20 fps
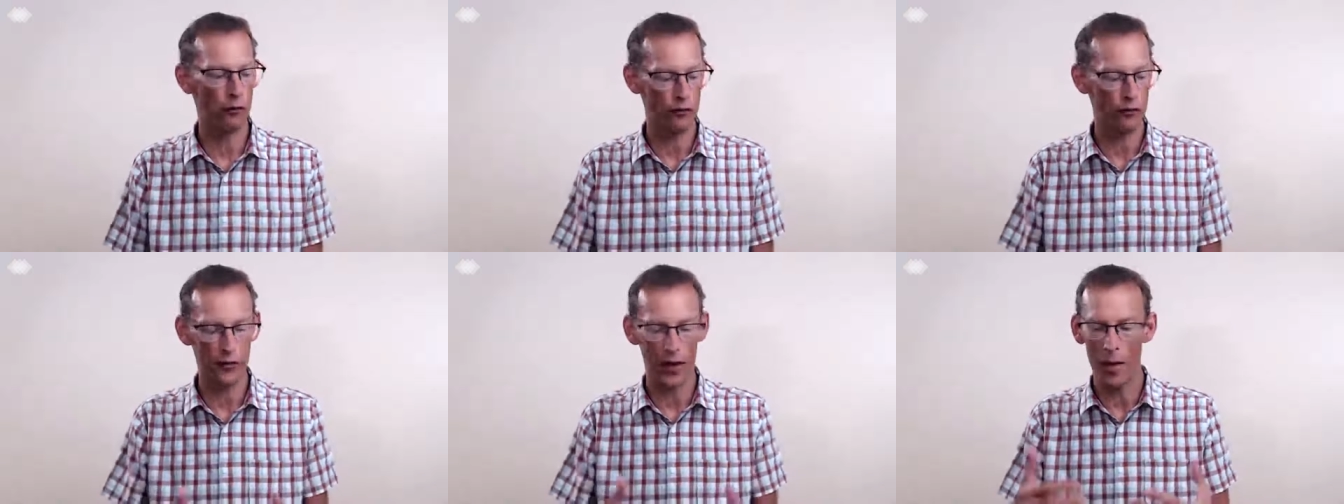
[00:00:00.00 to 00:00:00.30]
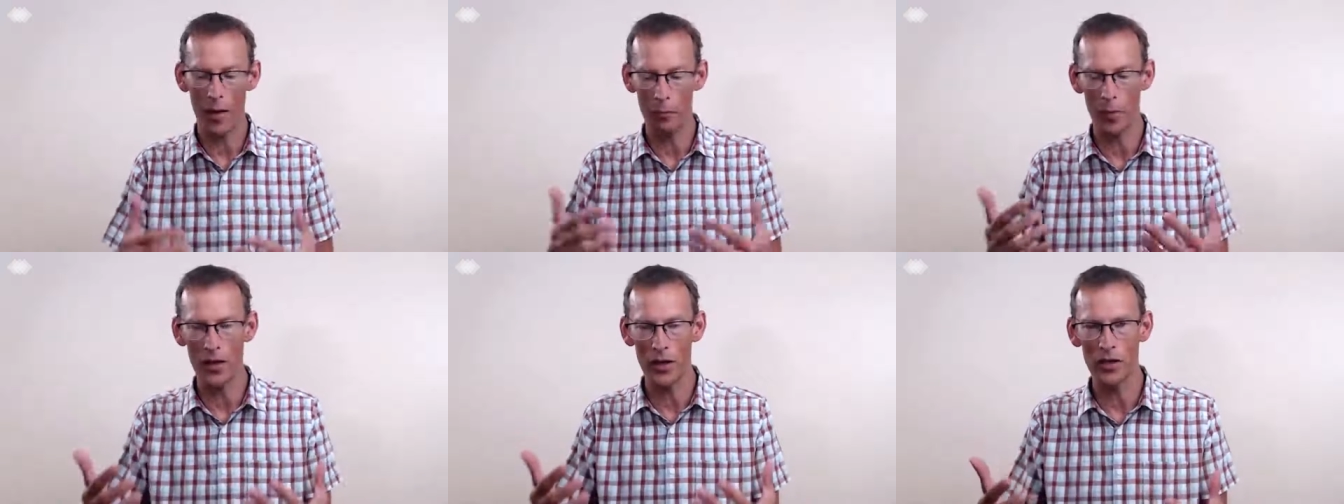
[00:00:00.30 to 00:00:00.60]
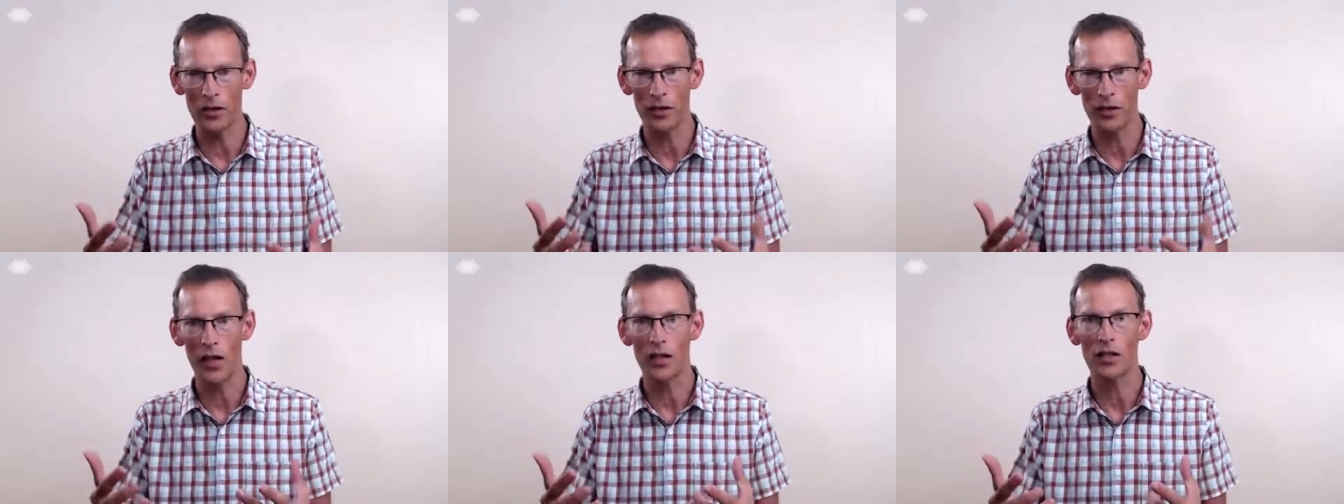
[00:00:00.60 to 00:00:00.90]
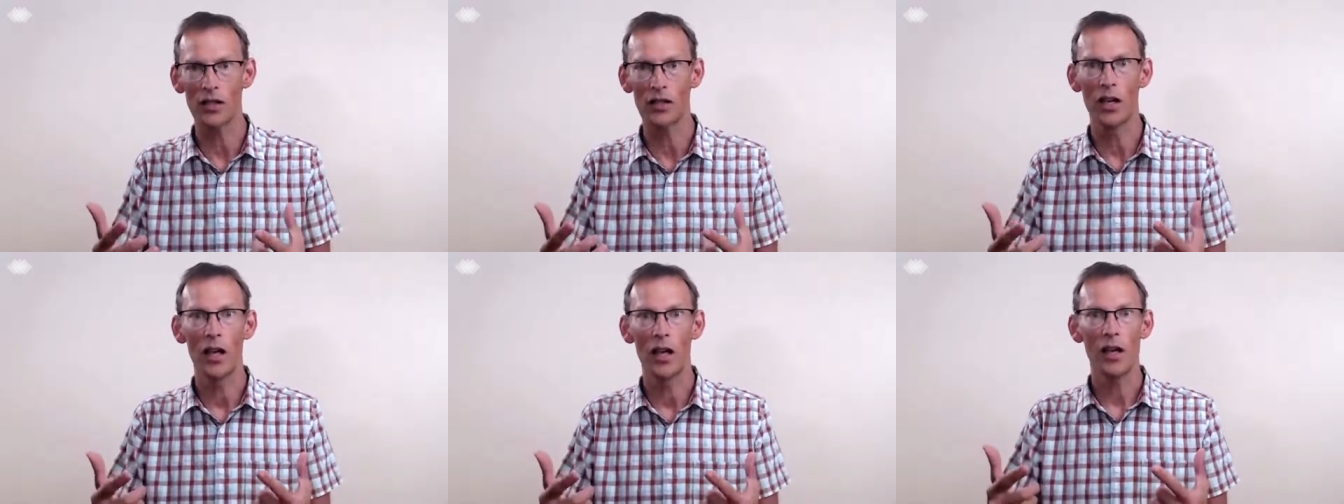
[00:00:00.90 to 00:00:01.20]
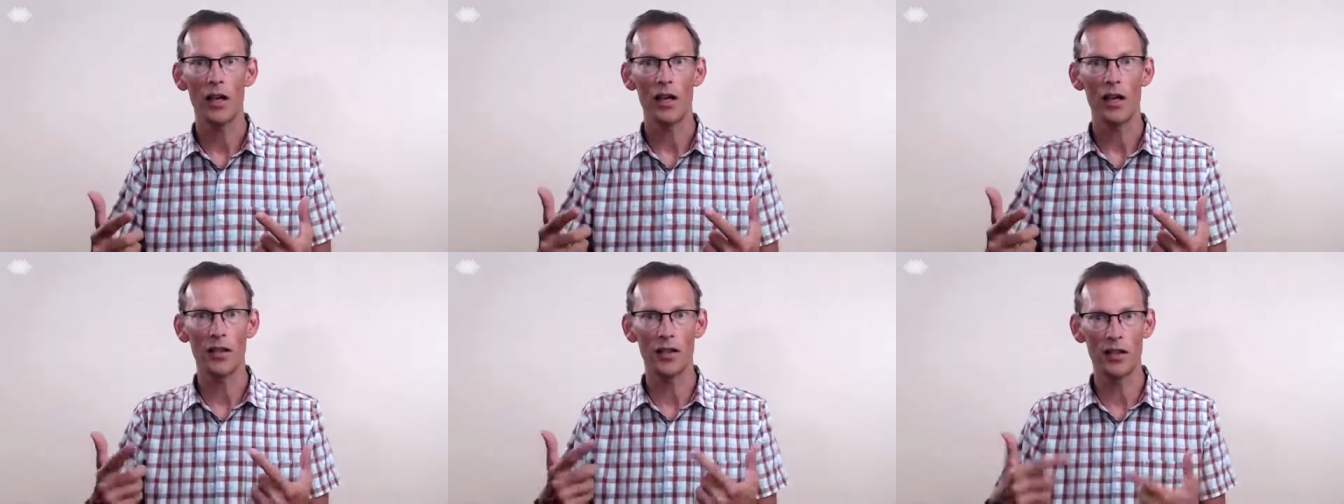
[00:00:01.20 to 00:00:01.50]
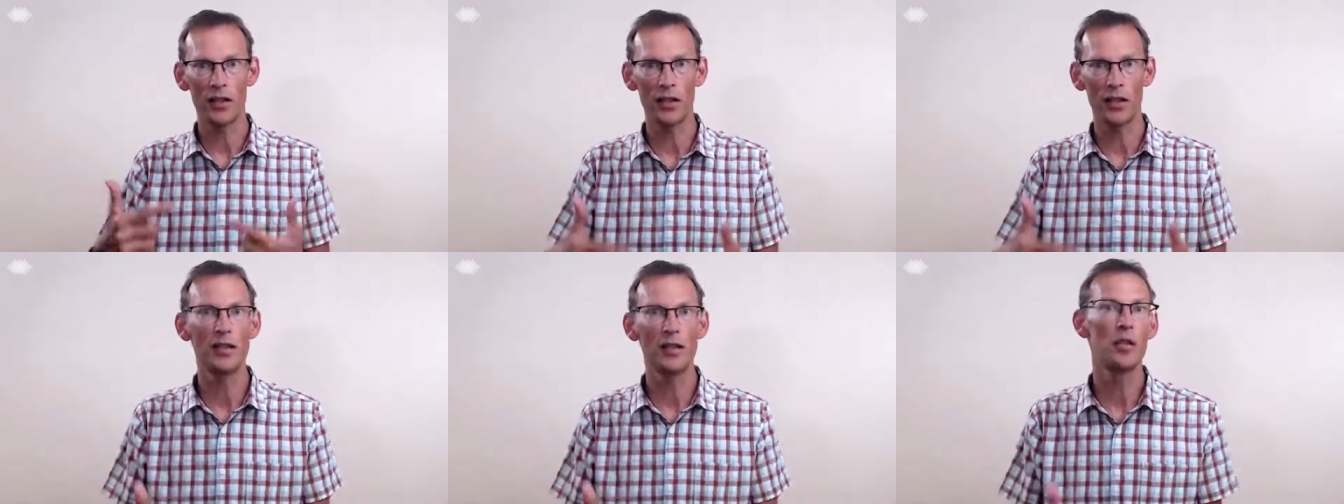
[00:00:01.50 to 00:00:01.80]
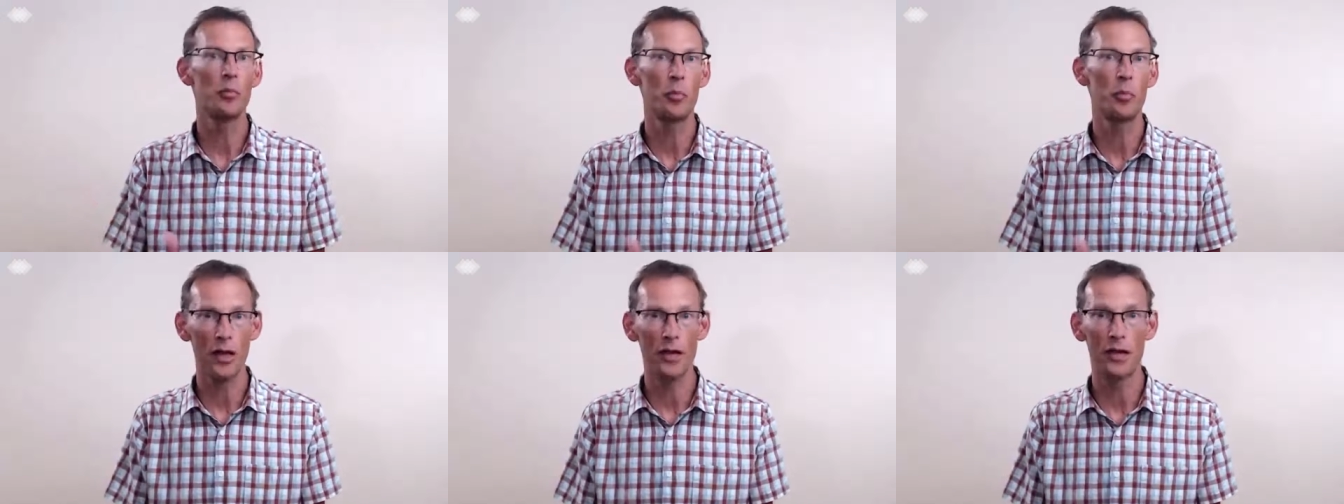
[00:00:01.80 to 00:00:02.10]
their business is seen as
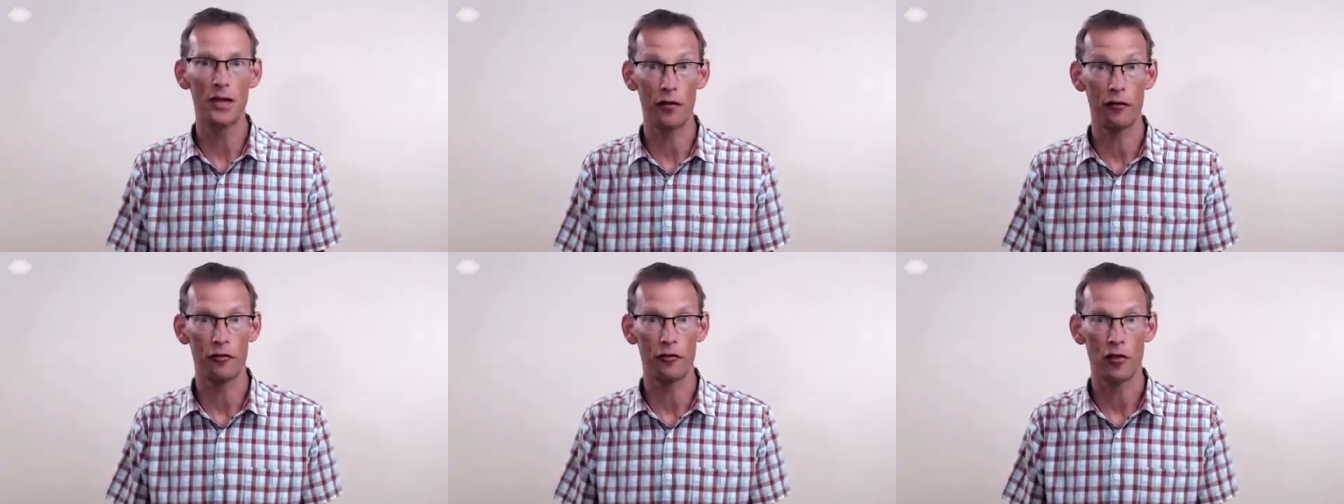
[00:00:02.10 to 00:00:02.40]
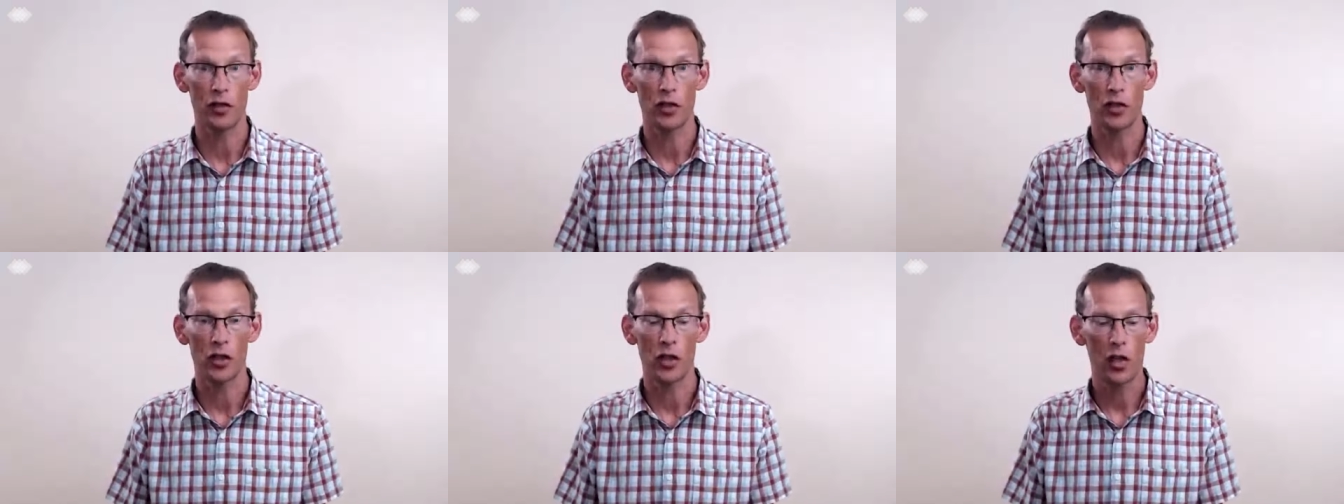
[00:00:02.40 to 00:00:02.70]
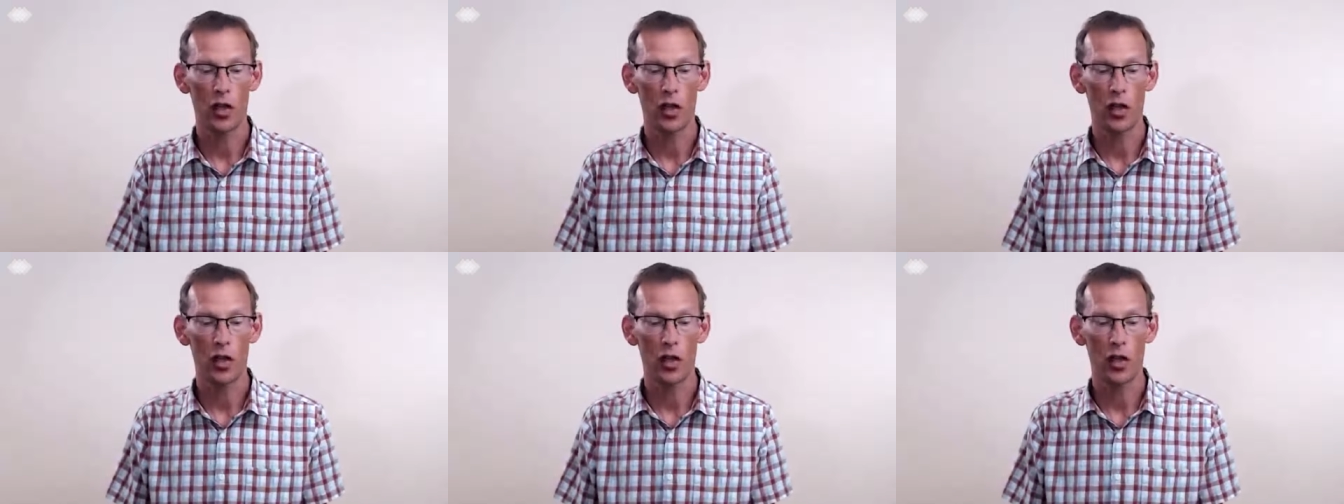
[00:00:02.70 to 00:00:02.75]
being different.